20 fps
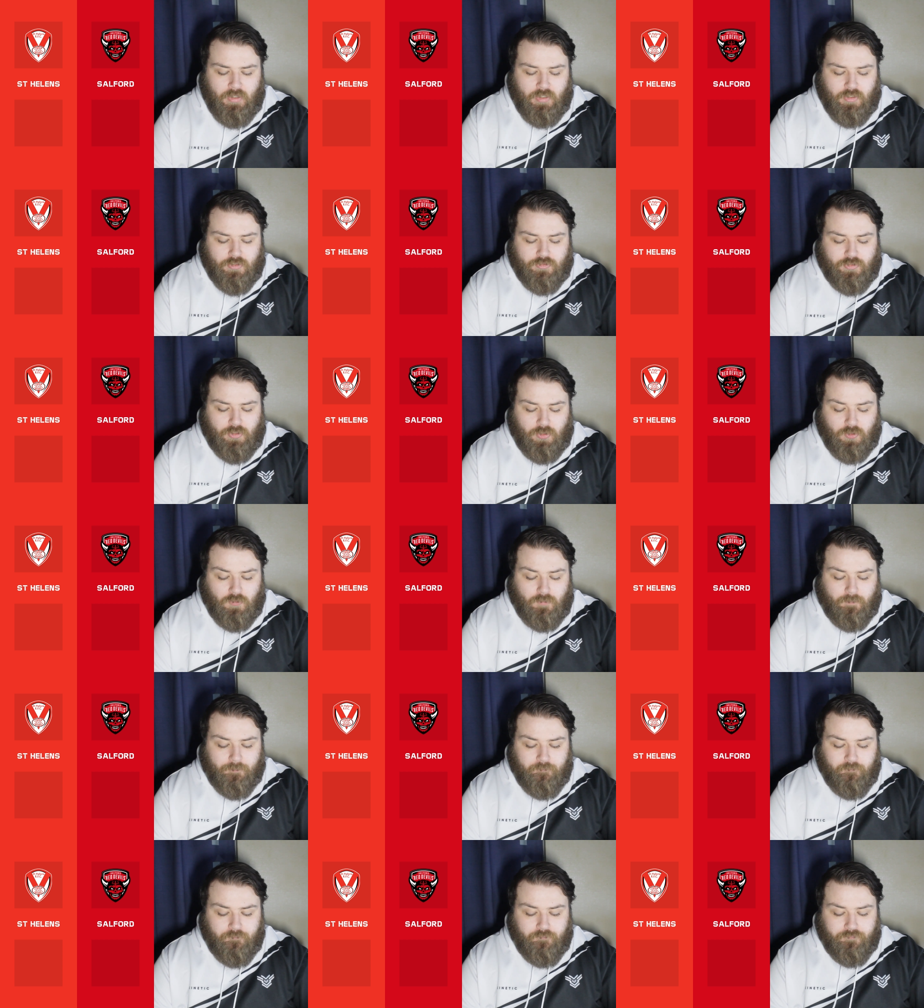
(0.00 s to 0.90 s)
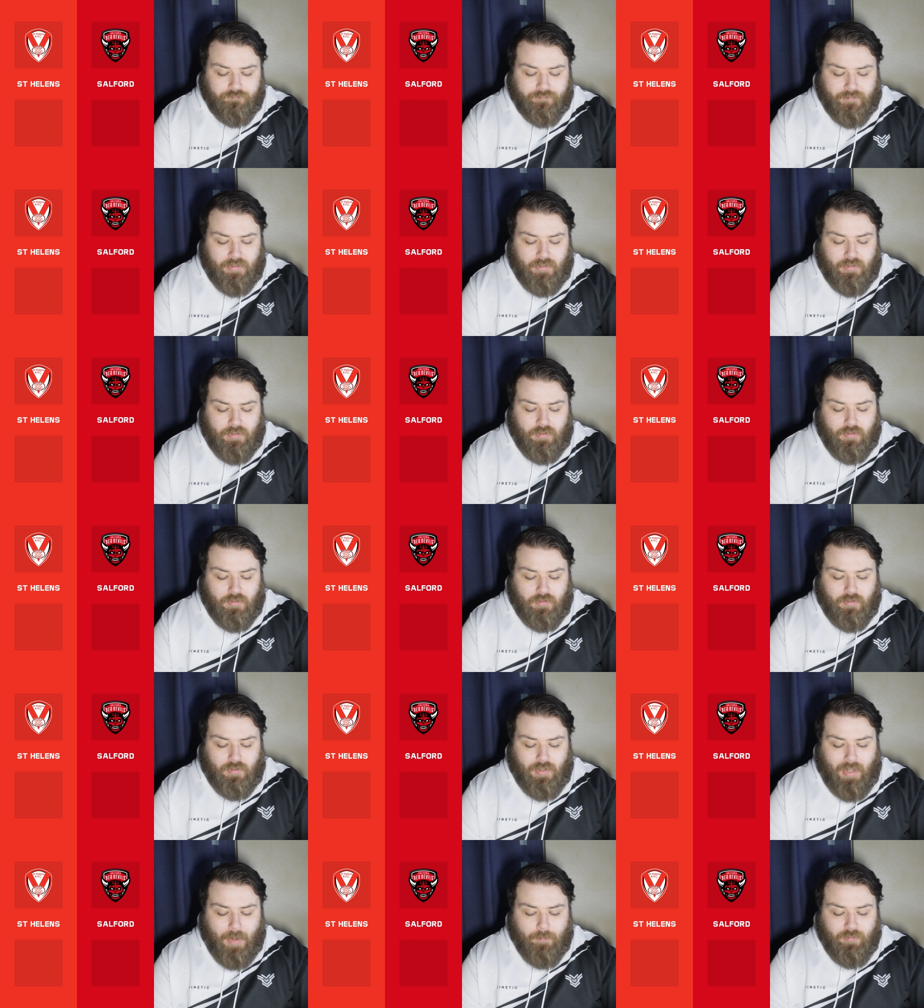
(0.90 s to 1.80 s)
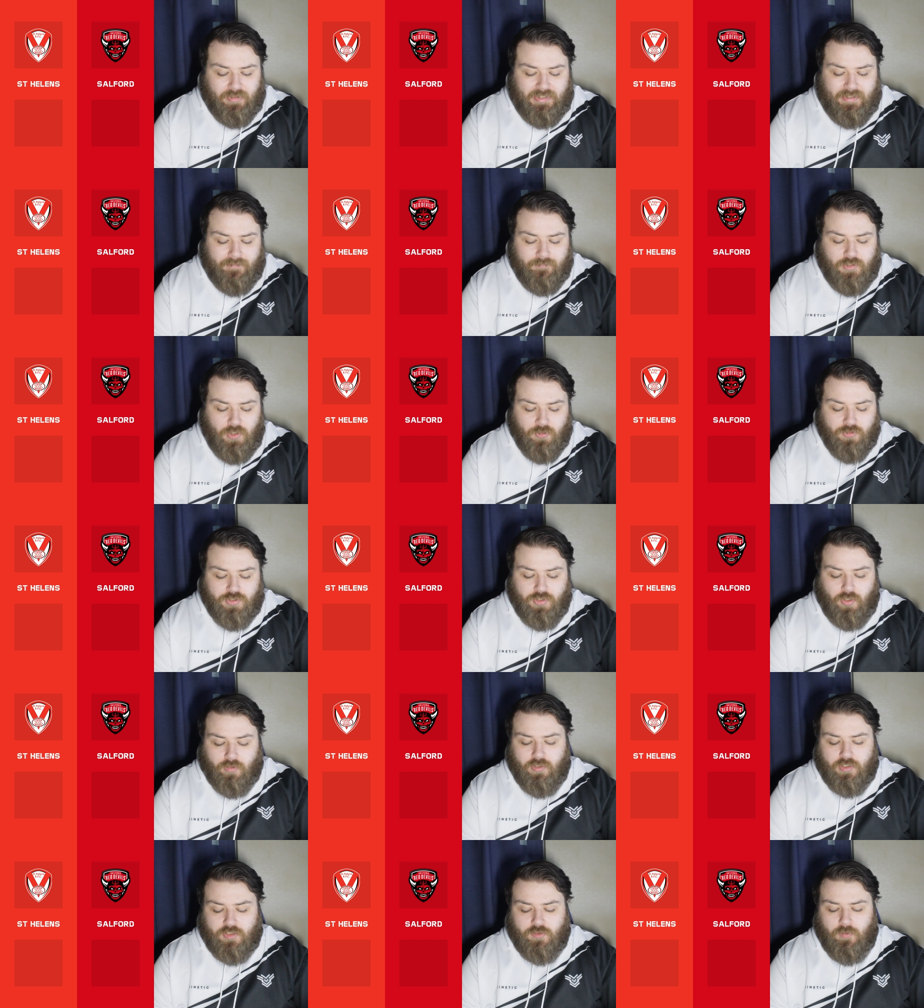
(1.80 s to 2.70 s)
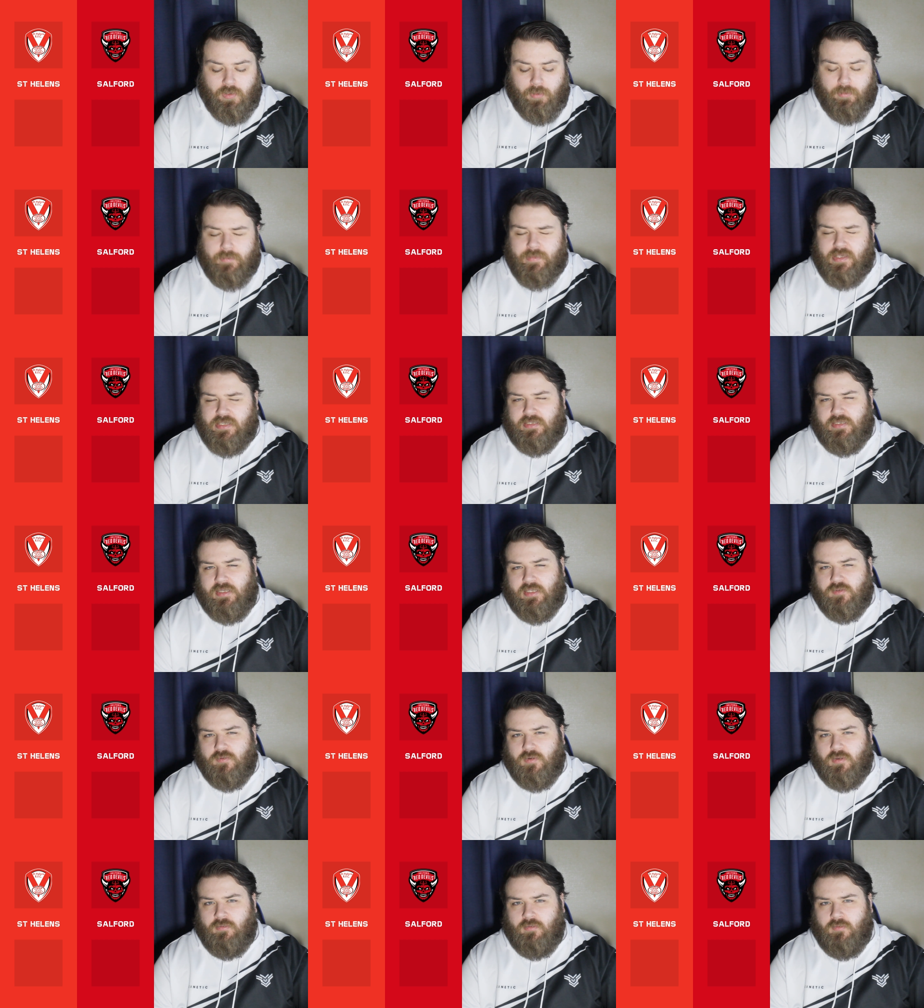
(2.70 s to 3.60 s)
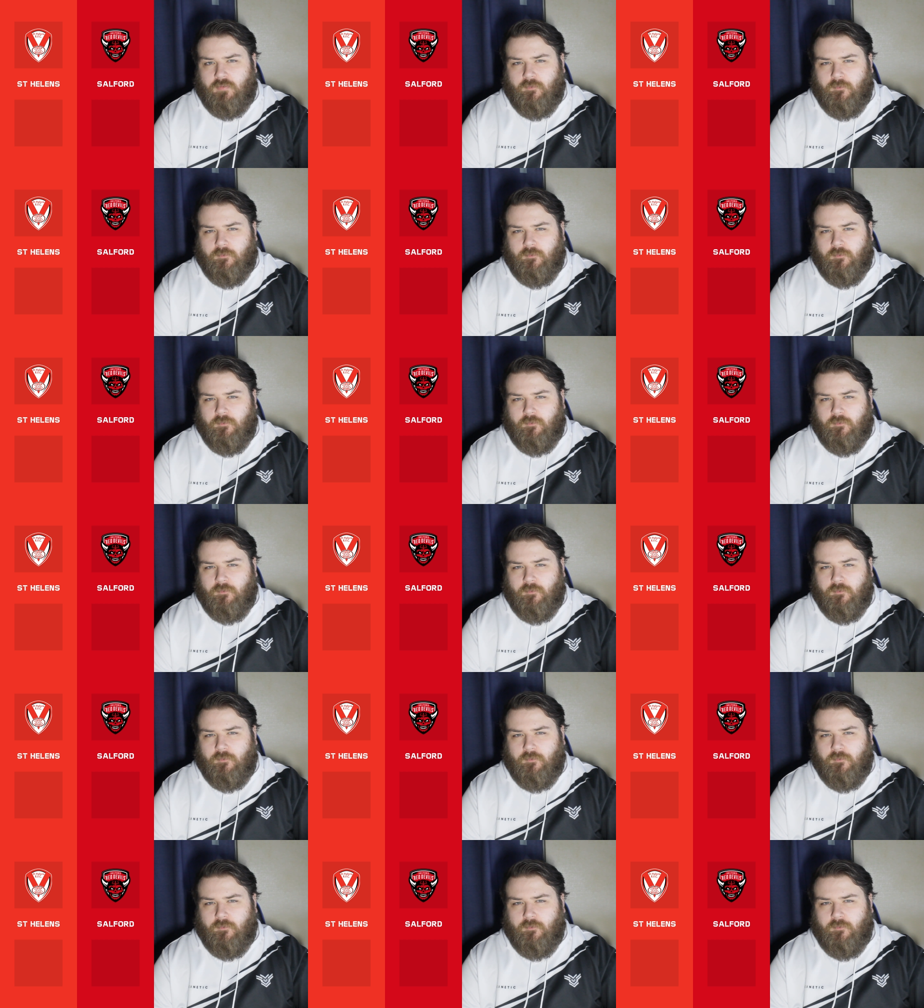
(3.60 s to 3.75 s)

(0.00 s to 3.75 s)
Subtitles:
So, I believe Joe Shorrocks will be missing this one